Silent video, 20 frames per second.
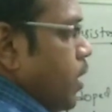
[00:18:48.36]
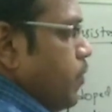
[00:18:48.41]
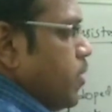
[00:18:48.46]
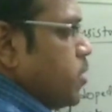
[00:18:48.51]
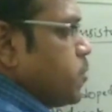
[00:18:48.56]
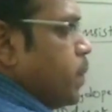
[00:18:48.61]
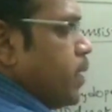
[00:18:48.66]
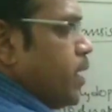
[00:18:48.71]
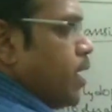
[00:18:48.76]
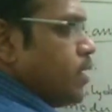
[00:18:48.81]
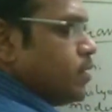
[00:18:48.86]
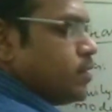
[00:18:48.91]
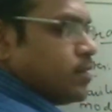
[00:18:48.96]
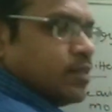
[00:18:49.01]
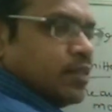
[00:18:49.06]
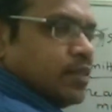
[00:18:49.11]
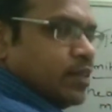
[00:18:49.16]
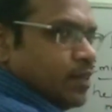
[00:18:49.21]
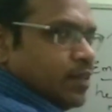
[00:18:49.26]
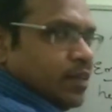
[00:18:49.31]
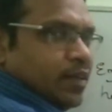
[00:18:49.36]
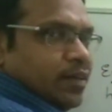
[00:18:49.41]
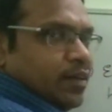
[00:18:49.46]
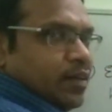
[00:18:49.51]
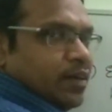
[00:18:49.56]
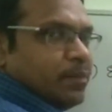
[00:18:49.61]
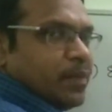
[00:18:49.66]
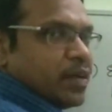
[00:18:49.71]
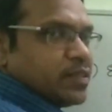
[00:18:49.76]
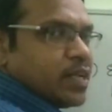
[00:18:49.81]
Reverse bias,
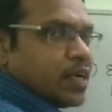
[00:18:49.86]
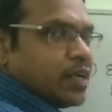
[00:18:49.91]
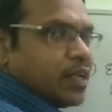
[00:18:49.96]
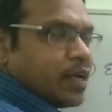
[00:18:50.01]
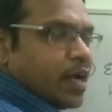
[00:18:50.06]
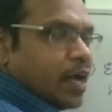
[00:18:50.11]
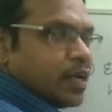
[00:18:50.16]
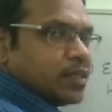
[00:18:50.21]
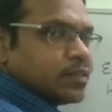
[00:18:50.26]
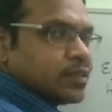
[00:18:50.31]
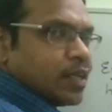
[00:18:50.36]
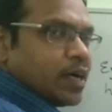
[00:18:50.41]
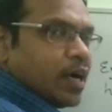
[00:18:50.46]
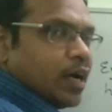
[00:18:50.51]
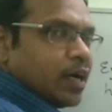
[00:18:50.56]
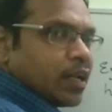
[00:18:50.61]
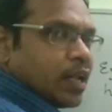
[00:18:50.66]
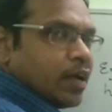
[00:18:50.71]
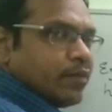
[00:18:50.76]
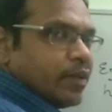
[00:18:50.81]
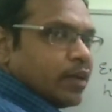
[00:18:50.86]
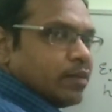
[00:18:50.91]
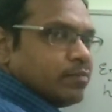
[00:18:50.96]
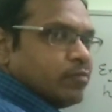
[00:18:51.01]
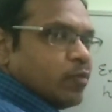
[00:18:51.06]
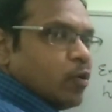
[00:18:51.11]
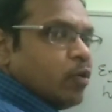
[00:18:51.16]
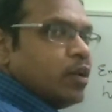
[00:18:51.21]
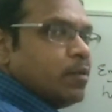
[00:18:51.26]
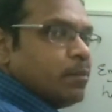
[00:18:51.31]
majority carriers they can't
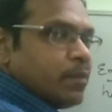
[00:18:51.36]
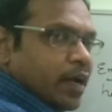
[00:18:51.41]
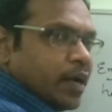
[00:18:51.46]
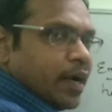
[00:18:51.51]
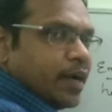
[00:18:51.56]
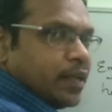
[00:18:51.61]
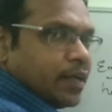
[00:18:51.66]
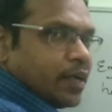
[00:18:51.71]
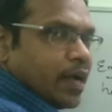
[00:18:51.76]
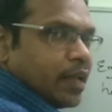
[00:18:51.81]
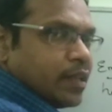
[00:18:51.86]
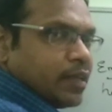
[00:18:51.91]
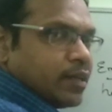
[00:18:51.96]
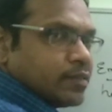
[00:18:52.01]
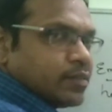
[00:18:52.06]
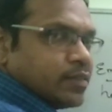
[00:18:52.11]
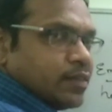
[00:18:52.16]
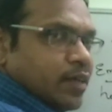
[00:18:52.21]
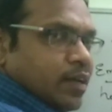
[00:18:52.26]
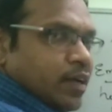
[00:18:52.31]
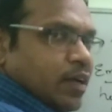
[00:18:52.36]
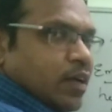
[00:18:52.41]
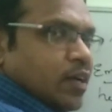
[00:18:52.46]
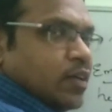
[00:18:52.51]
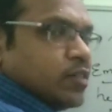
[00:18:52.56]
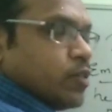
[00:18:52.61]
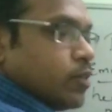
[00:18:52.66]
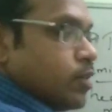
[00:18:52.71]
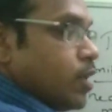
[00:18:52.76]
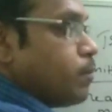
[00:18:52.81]
travel, only minority carriers.
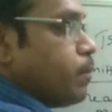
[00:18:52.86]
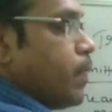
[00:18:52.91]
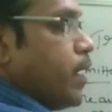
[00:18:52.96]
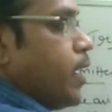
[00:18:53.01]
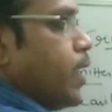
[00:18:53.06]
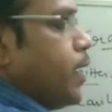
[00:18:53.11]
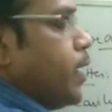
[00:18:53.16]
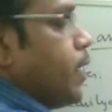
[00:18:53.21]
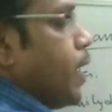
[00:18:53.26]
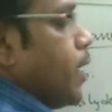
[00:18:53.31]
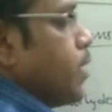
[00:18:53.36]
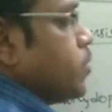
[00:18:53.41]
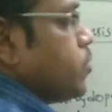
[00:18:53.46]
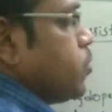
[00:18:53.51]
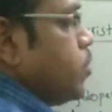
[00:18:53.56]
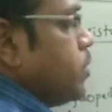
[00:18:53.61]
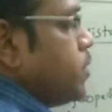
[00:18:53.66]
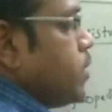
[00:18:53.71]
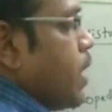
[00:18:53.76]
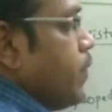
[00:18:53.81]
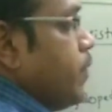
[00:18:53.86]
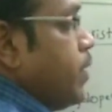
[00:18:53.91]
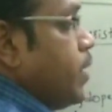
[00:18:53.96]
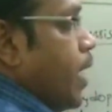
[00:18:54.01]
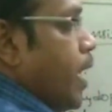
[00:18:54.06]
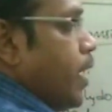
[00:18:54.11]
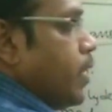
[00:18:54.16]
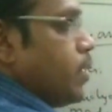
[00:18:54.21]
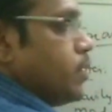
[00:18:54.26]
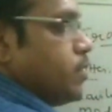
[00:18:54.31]
So that minority carrier, so it's
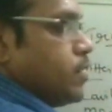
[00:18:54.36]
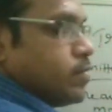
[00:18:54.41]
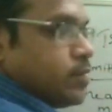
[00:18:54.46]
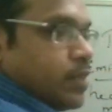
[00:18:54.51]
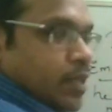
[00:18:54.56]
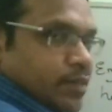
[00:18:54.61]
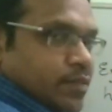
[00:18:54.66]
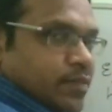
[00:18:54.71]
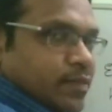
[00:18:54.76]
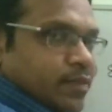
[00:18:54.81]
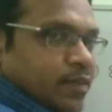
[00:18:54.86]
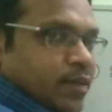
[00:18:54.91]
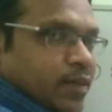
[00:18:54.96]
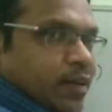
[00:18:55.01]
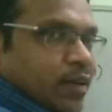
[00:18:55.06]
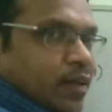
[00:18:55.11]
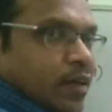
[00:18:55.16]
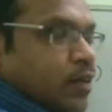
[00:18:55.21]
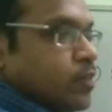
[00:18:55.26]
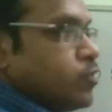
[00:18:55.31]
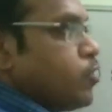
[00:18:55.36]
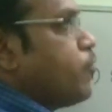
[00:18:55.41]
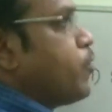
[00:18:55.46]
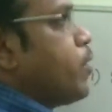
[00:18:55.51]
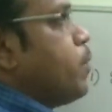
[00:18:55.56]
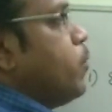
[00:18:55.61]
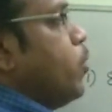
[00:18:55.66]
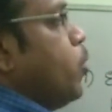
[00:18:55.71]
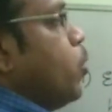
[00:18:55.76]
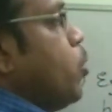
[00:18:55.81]
having high resistance. So
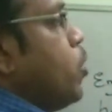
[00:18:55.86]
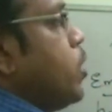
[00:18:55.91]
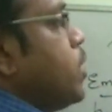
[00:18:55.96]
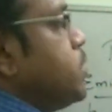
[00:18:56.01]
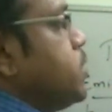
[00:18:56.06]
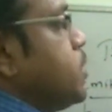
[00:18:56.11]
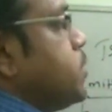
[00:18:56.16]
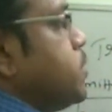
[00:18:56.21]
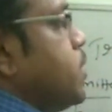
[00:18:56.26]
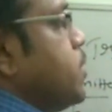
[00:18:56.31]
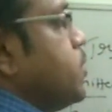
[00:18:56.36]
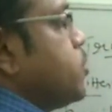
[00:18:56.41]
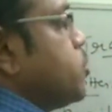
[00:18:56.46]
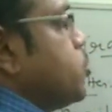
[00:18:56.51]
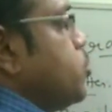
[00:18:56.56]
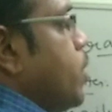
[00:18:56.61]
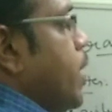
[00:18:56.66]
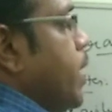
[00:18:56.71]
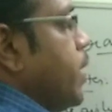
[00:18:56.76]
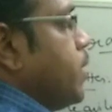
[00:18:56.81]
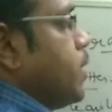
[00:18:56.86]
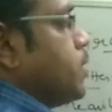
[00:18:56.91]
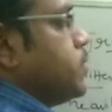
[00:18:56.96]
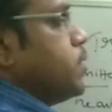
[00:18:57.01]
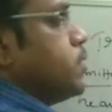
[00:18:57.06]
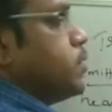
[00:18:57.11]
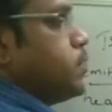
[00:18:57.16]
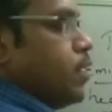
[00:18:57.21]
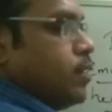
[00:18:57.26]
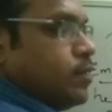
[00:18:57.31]
from low resistance to high
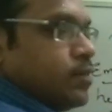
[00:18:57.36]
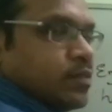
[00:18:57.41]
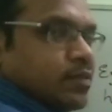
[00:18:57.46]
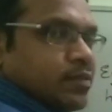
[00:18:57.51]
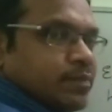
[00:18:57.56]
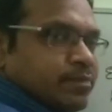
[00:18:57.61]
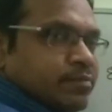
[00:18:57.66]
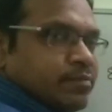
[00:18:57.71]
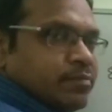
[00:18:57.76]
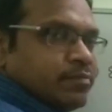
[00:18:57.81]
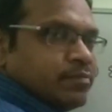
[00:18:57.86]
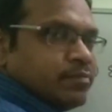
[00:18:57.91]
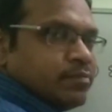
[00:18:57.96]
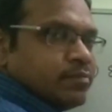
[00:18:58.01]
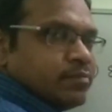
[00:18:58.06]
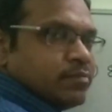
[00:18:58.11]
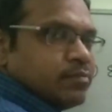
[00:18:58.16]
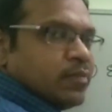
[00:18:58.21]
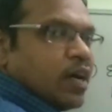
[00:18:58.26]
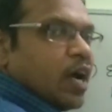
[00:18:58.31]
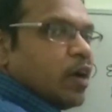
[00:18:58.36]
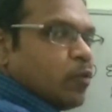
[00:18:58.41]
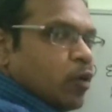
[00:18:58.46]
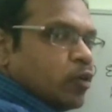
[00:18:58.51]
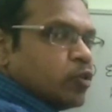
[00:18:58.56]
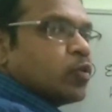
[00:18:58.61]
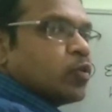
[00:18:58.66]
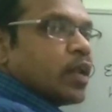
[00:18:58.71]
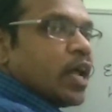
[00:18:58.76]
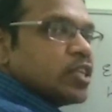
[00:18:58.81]
resistance, I
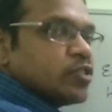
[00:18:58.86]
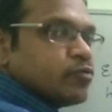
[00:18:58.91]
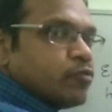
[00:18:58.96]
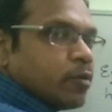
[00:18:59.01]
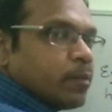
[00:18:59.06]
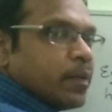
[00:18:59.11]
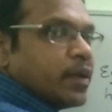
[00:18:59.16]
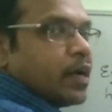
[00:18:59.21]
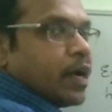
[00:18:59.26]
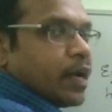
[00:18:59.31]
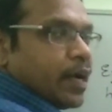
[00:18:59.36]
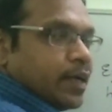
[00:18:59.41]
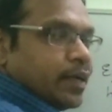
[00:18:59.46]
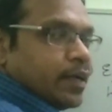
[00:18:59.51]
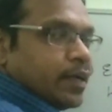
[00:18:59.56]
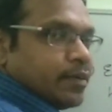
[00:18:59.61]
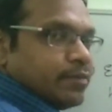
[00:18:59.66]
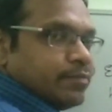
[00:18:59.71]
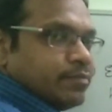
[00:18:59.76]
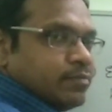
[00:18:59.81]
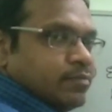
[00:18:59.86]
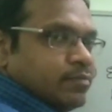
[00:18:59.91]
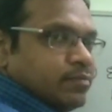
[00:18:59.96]
want to transfer my current.